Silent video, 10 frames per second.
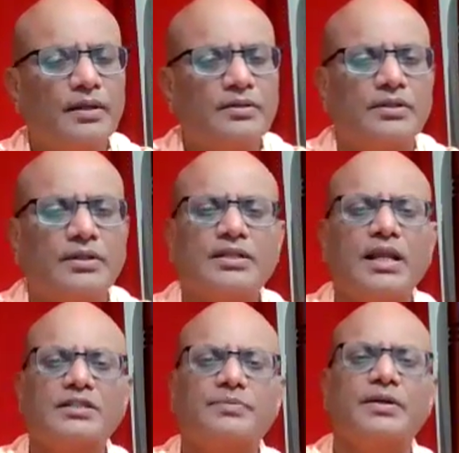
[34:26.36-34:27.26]
So this
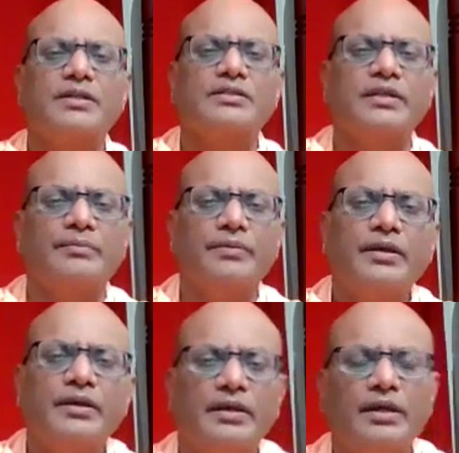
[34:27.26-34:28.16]
last part is same.
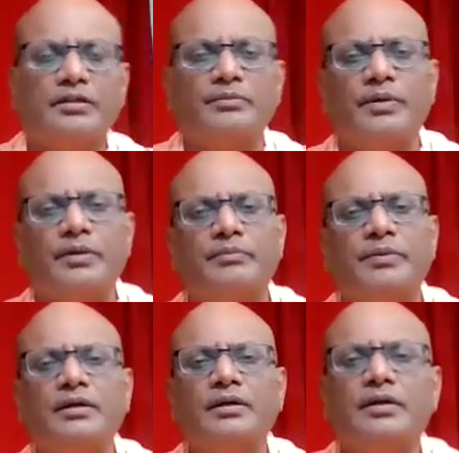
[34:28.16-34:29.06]
Yat
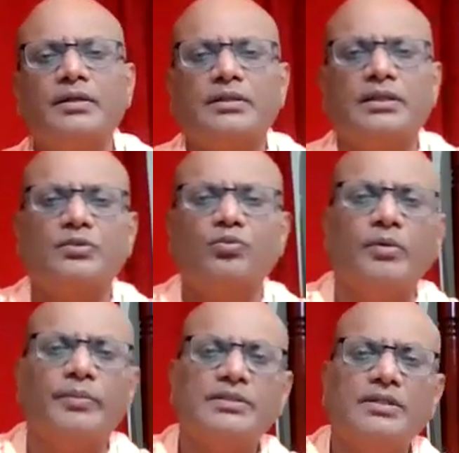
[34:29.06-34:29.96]
Brahma
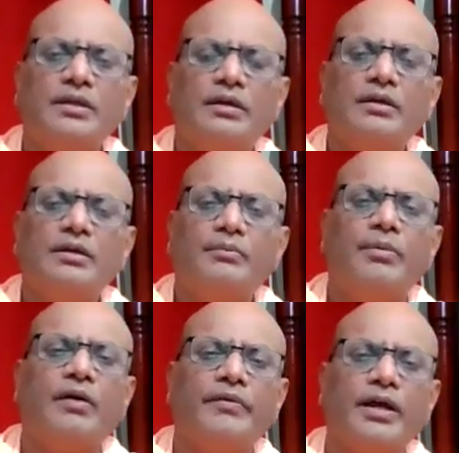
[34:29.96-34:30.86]
Tattvamasi
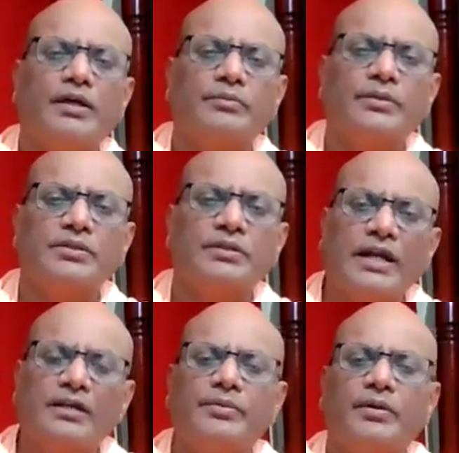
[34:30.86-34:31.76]
Bhavayatmi. So
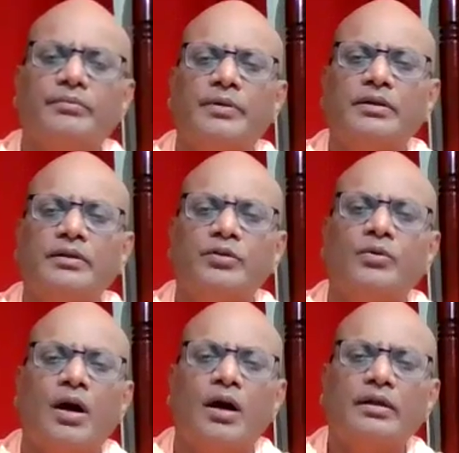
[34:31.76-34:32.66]
that Brahman
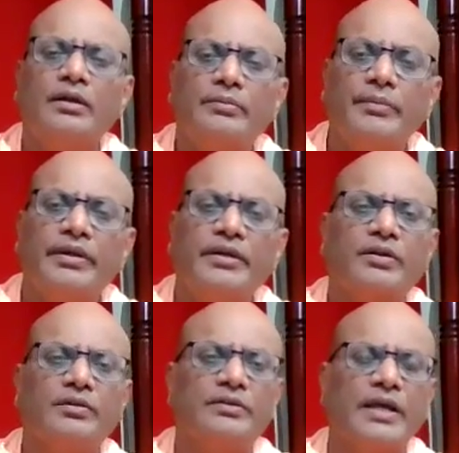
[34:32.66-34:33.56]
you are,
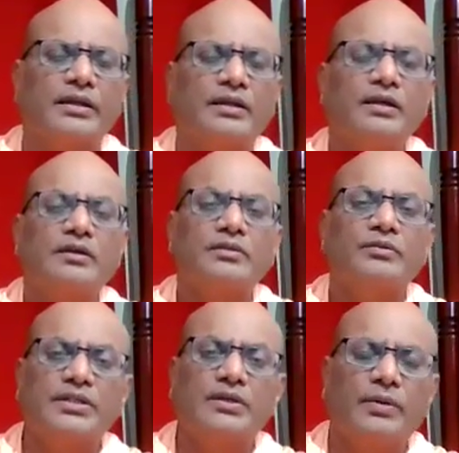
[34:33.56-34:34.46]
meditate on that. So
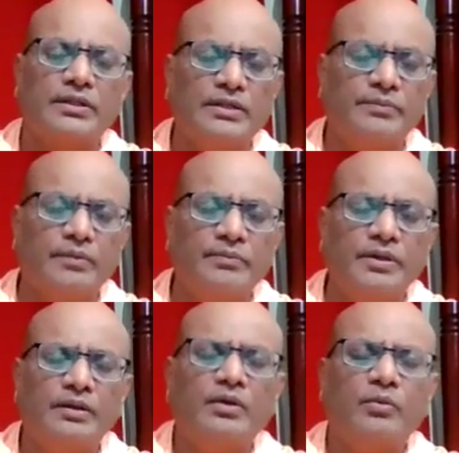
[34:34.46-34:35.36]
what that
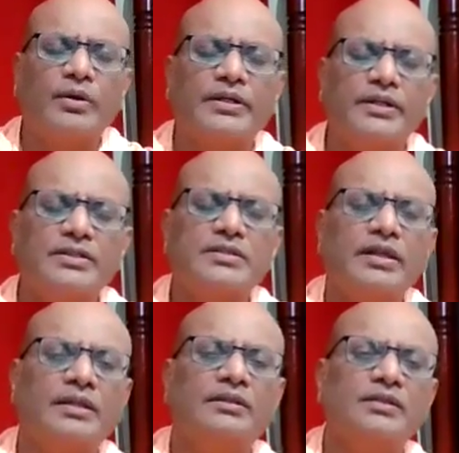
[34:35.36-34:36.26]
Brahman, what it is,
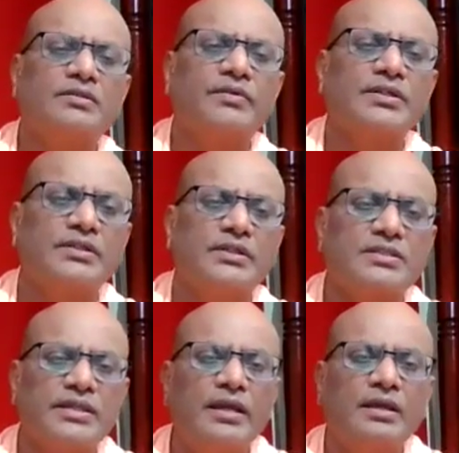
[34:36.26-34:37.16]
in this verse it
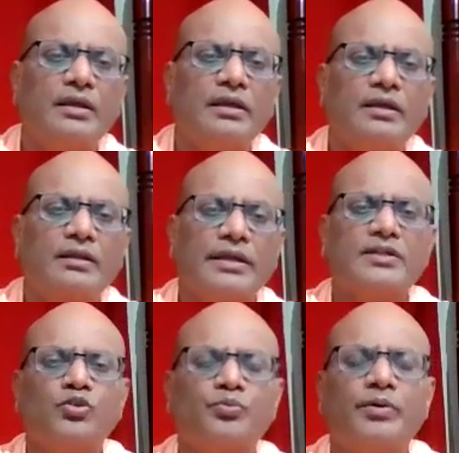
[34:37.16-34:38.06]
is saying, that
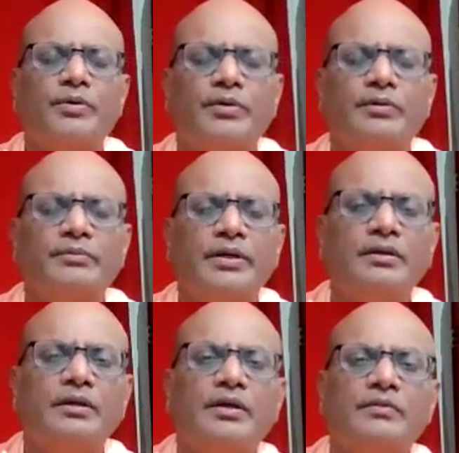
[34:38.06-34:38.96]
Supreme
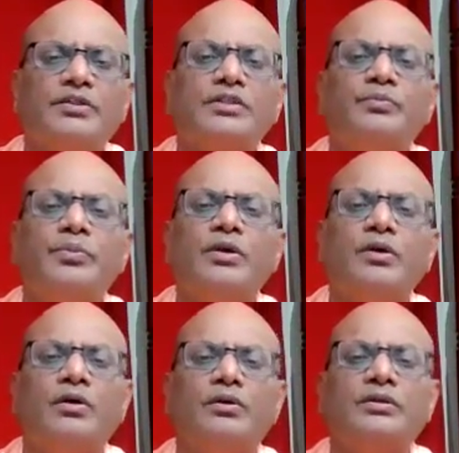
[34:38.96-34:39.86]
Brahman which is
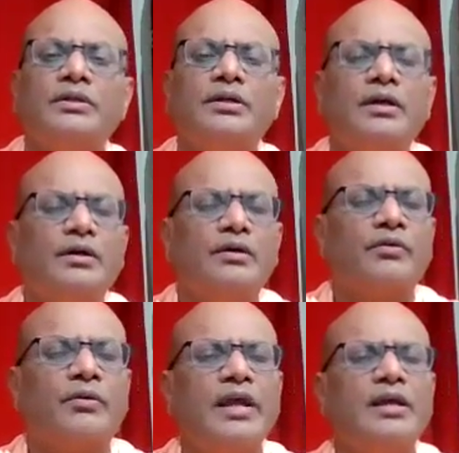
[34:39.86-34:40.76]
beyond the
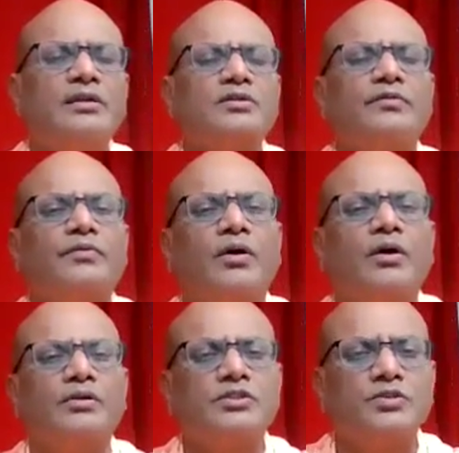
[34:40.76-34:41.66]
range of
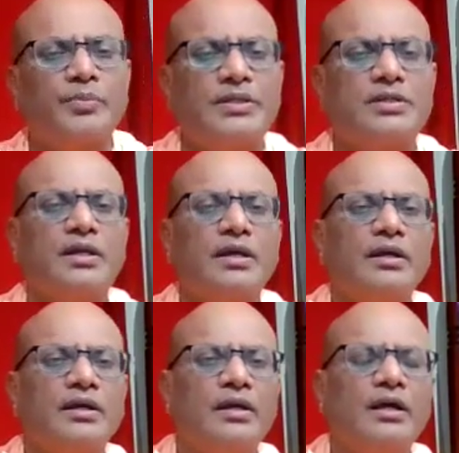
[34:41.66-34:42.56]
all speech.
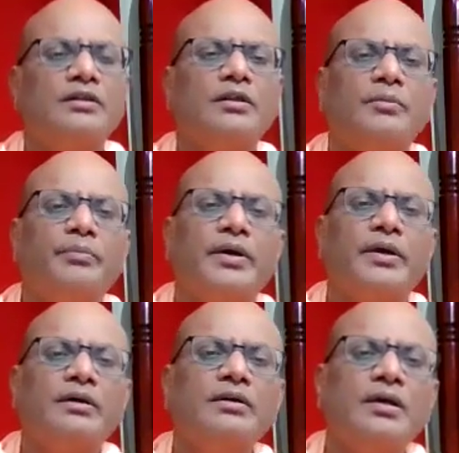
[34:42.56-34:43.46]
Yat
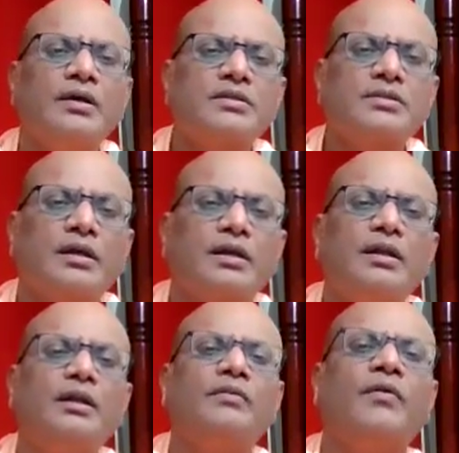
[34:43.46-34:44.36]
Param
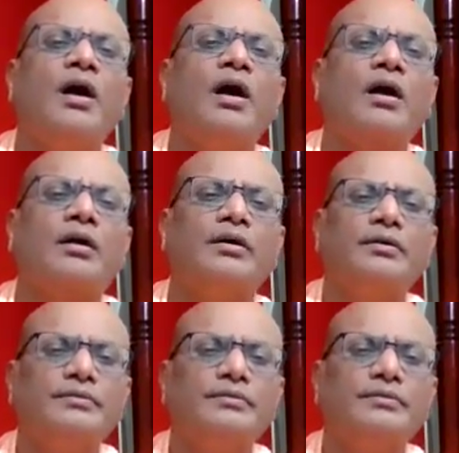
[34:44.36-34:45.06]
Sakala Vaka.